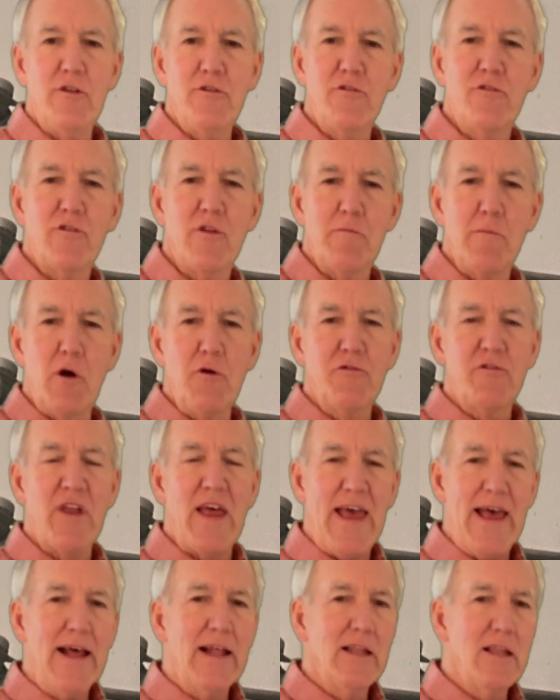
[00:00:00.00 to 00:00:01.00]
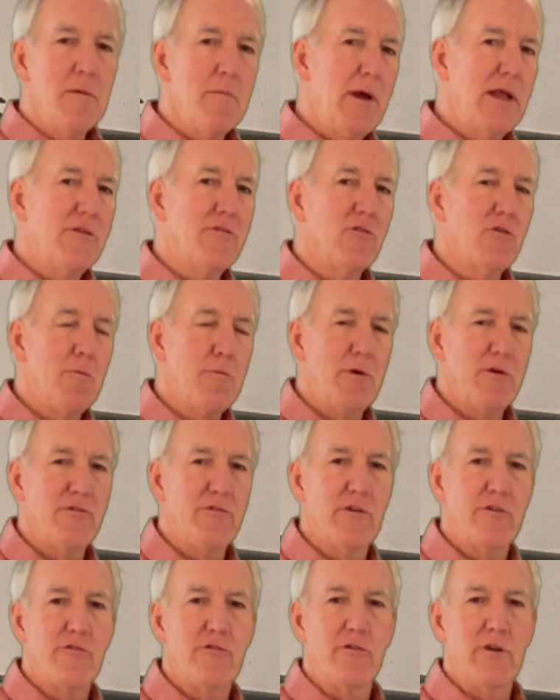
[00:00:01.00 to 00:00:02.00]
This is the most elemental
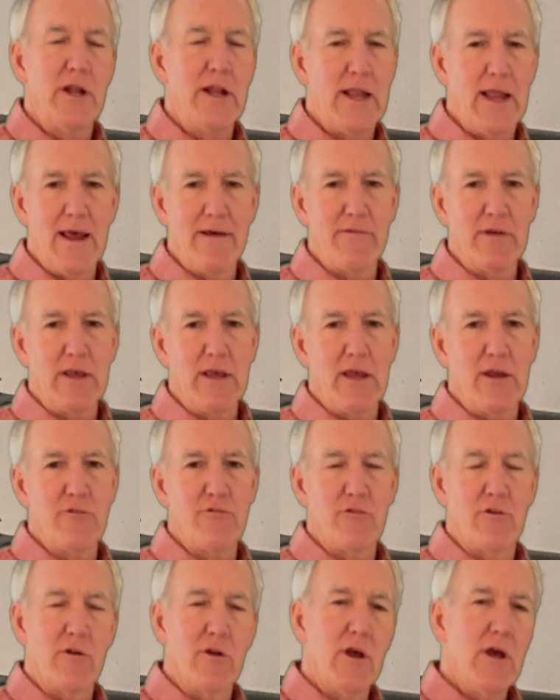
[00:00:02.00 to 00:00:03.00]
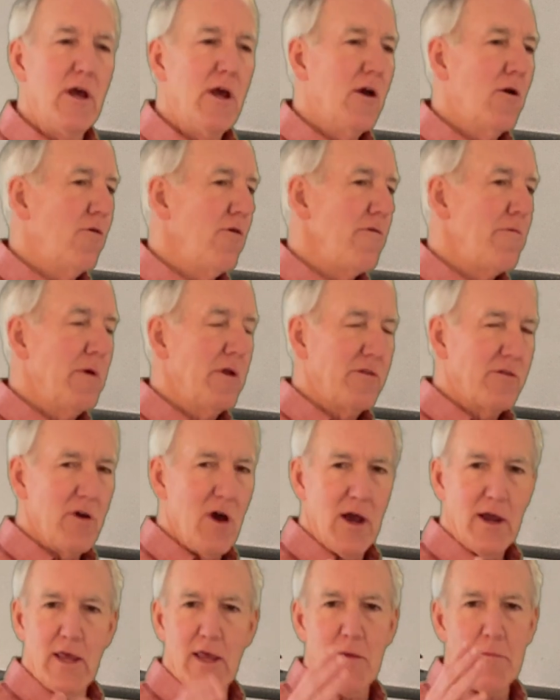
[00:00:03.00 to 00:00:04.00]
position in navigation. We've been
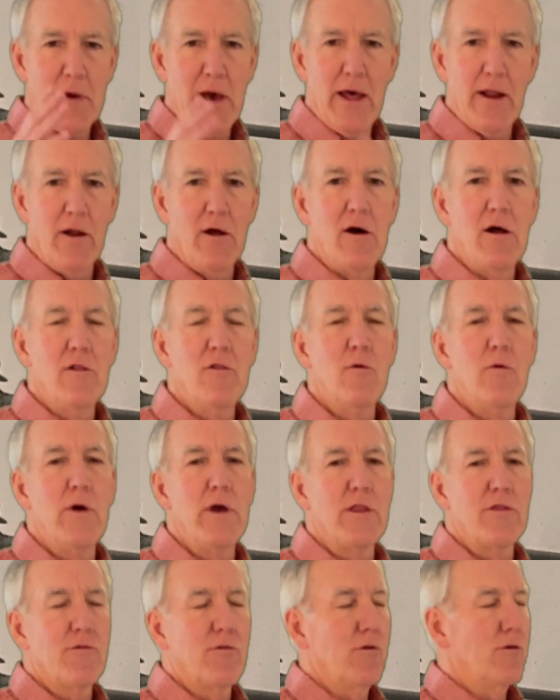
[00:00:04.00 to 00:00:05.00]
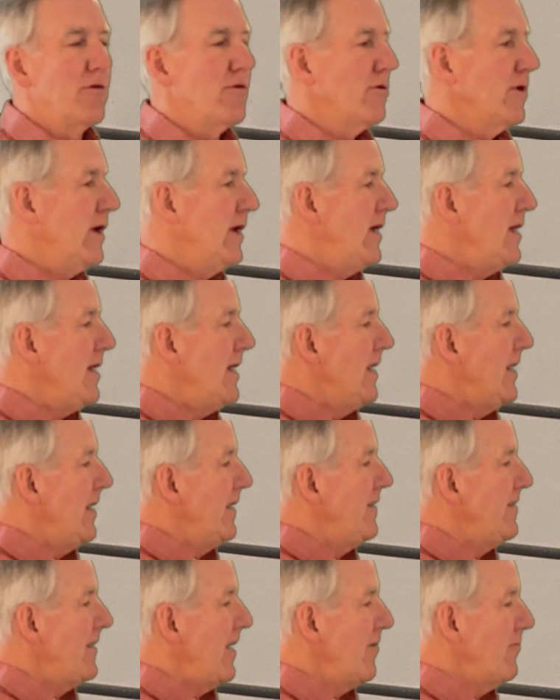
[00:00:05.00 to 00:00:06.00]
talking about it all the way through.
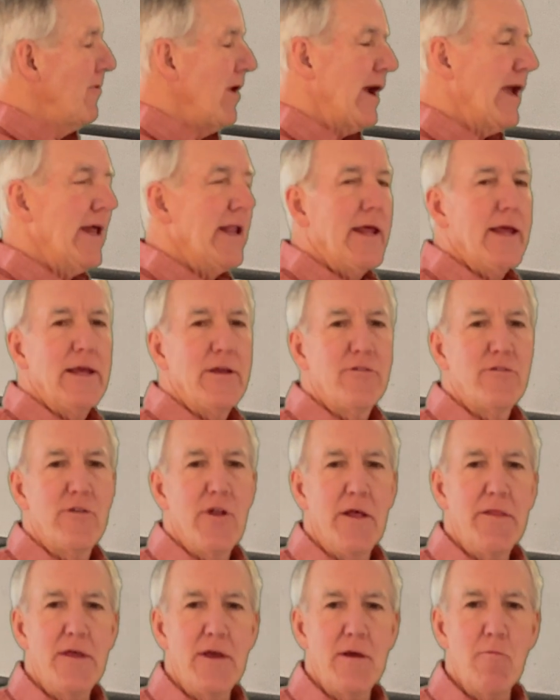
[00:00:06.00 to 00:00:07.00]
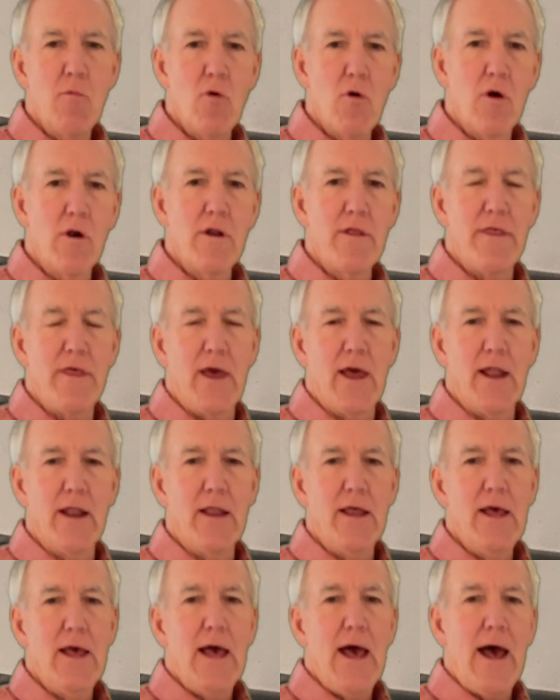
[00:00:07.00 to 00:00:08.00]
Dead reckoning is nothing more
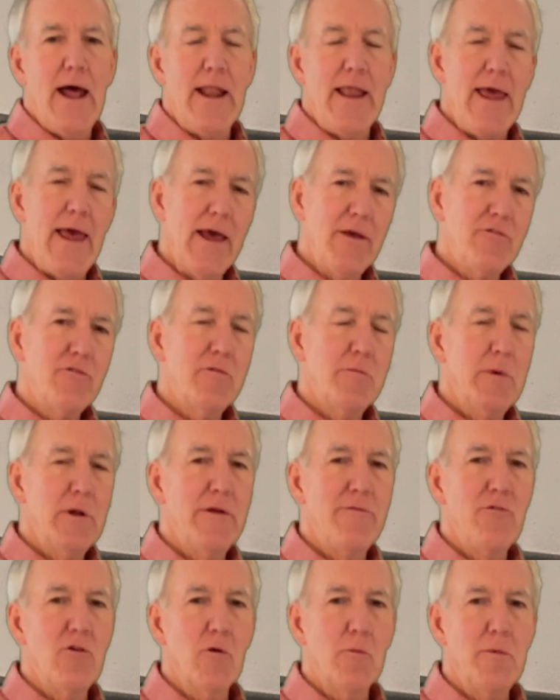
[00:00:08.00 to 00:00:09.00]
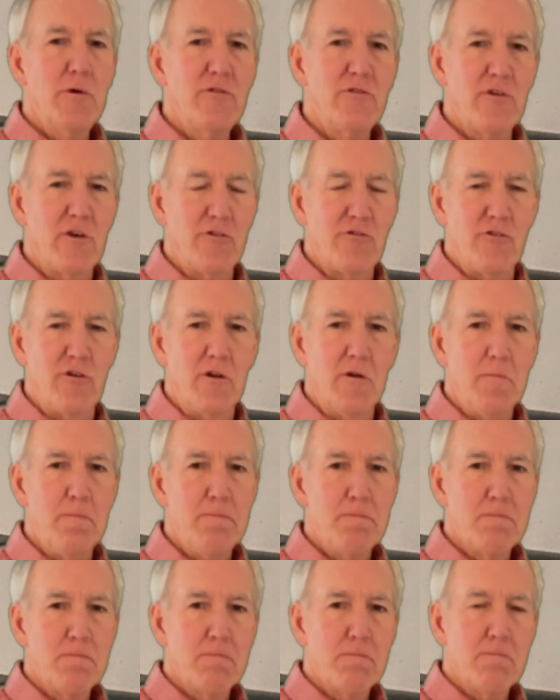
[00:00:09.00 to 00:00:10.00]
than an estimate of your
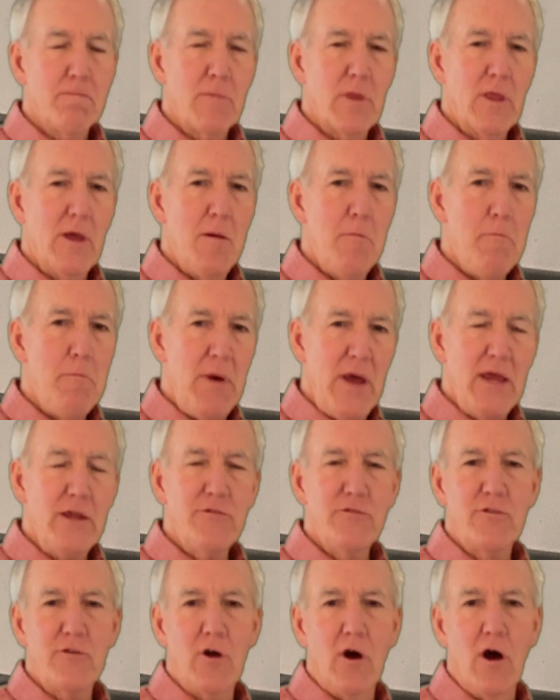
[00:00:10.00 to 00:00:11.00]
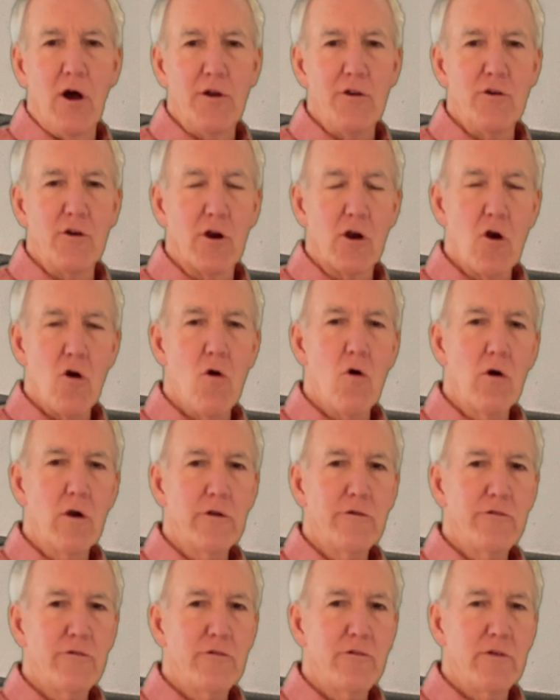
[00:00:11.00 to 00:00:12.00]
position based on your
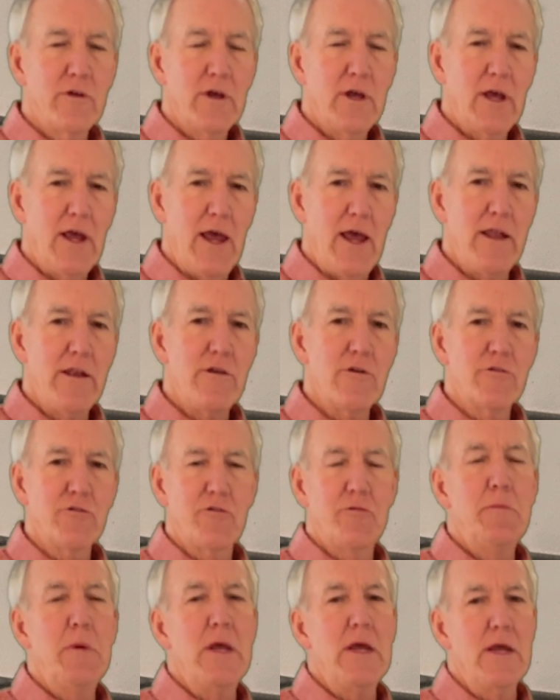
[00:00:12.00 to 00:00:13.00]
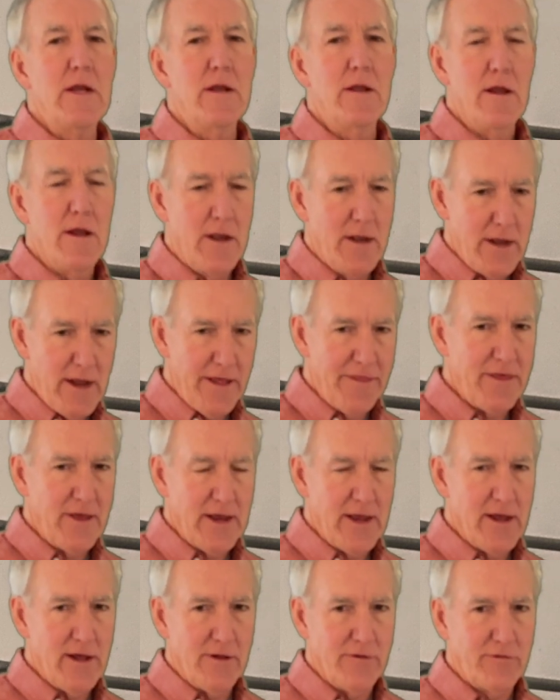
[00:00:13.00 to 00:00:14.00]
course and your speed,
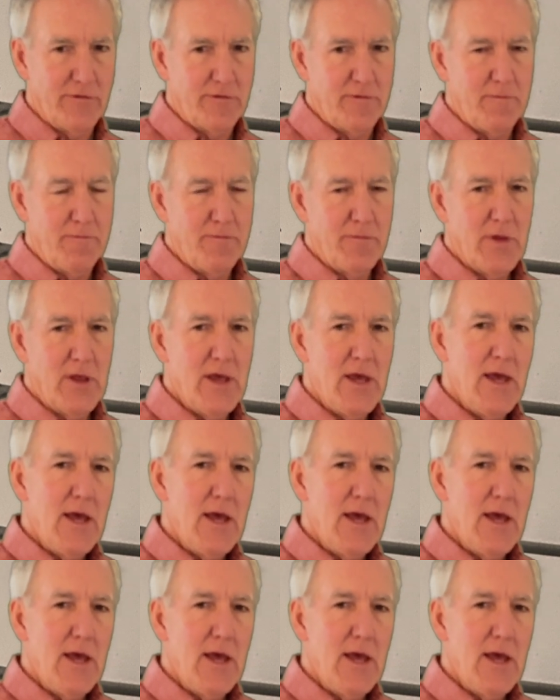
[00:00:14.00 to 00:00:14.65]
nothing else.